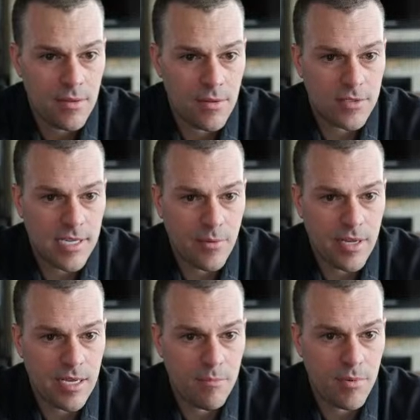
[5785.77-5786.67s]
Looks like we
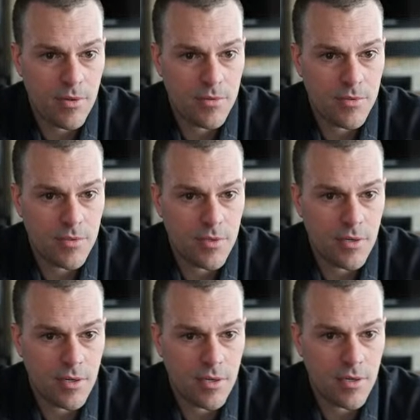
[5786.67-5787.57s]
had
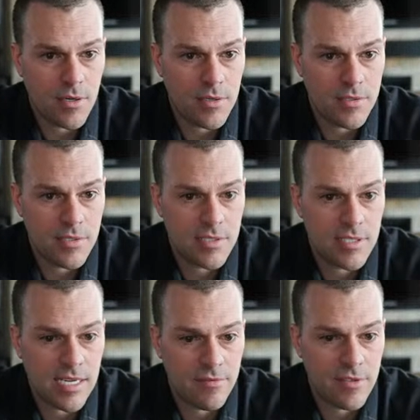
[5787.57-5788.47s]
postcard
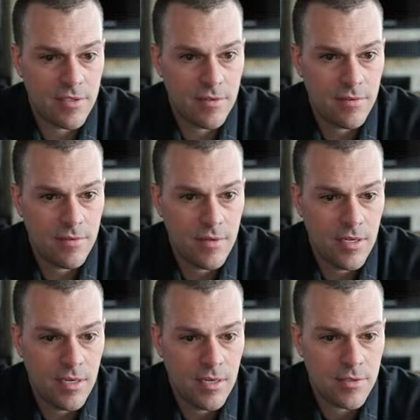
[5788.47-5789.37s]
7.
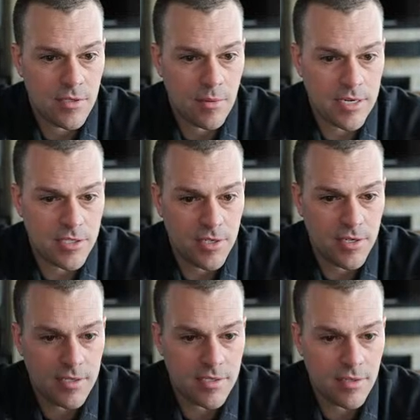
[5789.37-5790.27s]
So I'm actually going
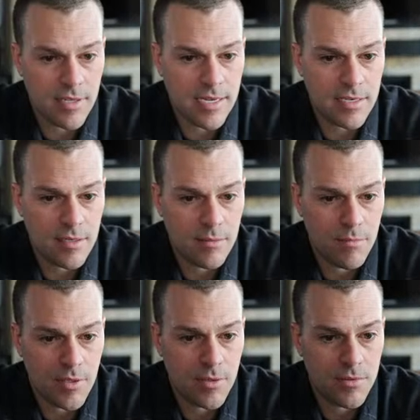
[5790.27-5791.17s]
to select
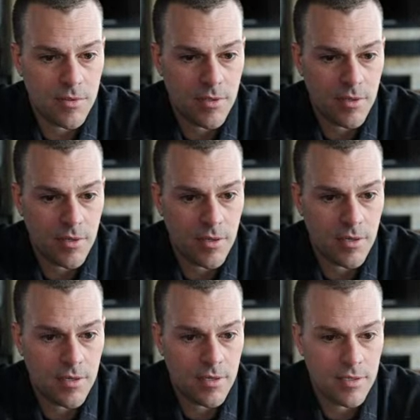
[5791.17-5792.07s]

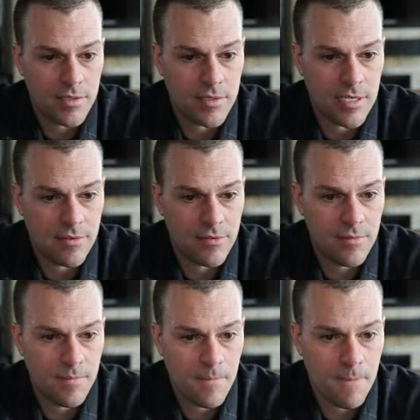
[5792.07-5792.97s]
postcard 7.
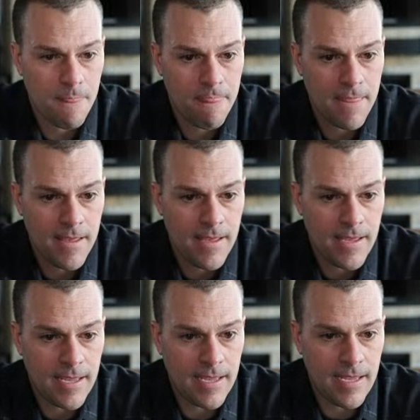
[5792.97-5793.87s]

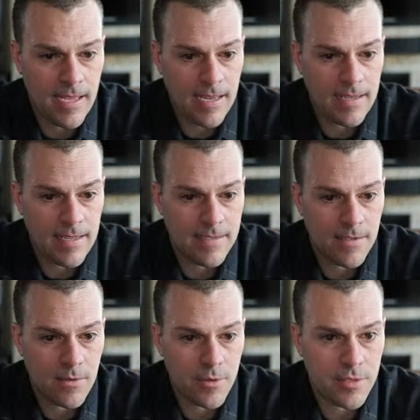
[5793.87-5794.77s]
And it's
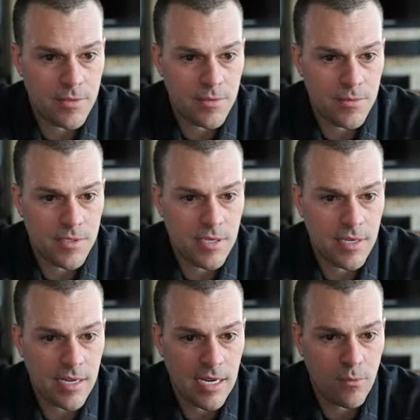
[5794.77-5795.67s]
going to
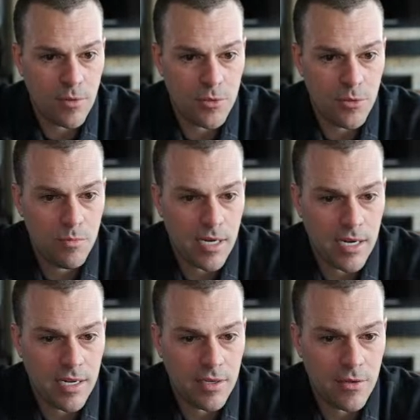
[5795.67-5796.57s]
say, I want to
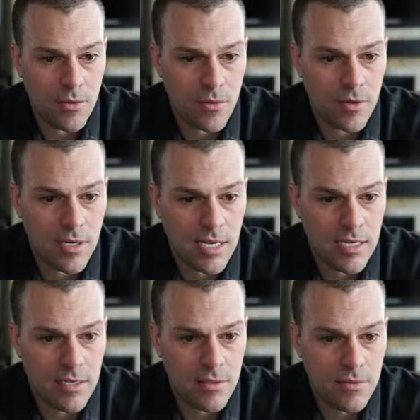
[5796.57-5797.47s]
buy your
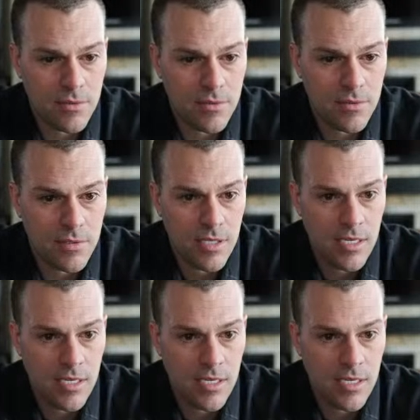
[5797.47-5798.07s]
house.